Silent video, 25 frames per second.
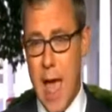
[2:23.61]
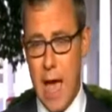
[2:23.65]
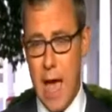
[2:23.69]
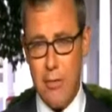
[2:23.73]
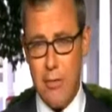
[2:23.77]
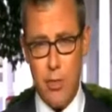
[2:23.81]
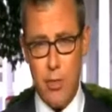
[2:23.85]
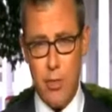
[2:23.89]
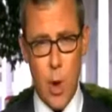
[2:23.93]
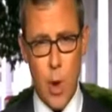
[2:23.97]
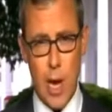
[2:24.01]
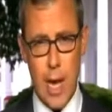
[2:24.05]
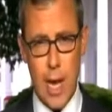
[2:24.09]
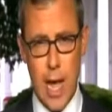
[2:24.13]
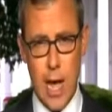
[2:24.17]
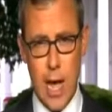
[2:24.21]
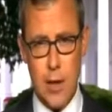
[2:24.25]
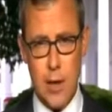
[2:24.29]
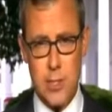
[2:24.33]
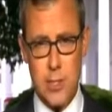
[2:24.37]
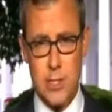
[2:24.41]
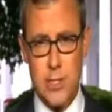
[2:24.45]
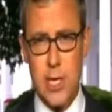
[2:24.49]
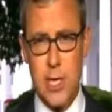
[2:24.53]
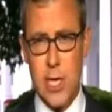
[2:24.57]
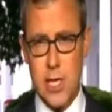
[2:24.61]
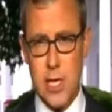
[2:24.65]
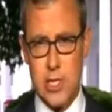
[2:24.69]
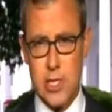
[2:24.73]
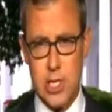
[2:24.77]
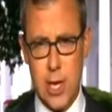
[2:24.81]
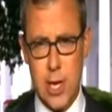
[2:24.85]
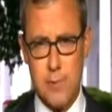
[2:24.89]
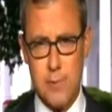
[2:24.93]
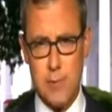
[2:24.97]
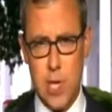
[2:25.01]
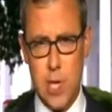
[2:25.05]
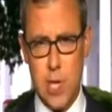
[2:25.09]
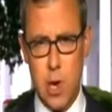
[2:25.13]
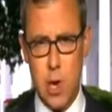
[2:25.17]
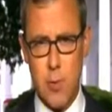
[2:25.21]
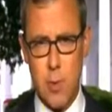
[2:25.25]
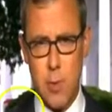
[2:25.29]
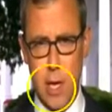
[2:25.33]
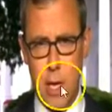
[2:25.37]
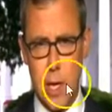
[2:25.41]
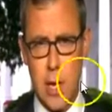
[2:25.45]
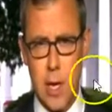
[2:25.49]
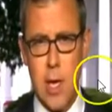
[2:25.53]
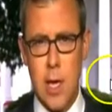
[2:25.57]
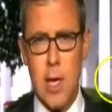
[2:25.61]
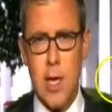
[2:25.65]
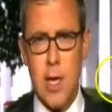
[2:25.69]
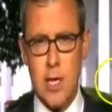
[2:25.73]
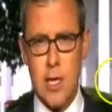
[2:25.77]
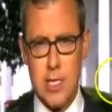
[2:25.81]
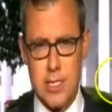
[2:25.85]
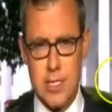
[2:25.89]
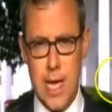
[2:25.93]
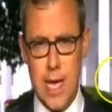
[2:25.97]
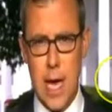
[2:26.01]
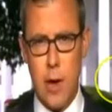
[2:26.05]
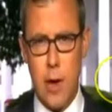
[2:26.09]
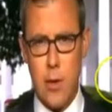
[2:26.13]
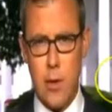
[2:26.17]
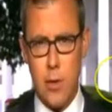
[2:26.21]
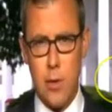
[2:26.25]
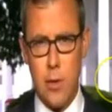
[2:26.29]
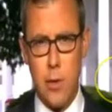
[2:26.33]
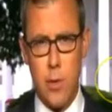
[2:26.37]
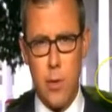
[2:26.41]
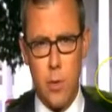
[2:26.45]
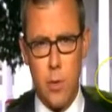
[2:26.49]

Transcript: at the White House, James Comey, is out.